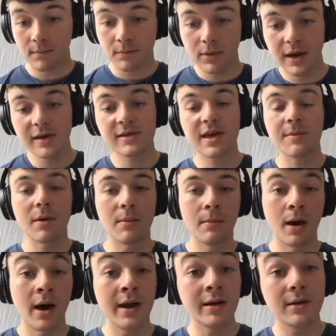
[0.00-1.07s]
Please keep in
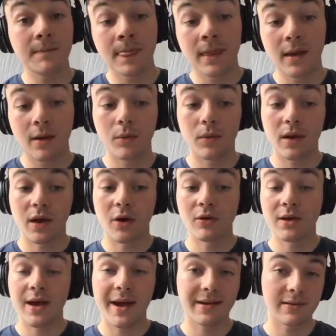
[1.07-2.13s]
mind we
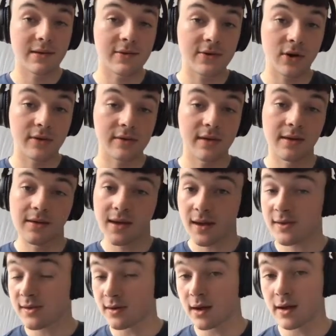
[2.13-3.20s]
only added this content
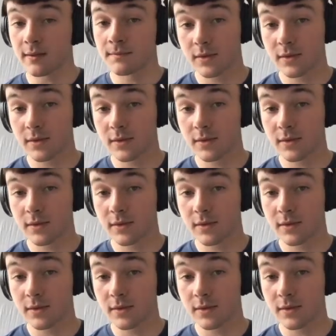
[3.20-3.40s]
yesterday.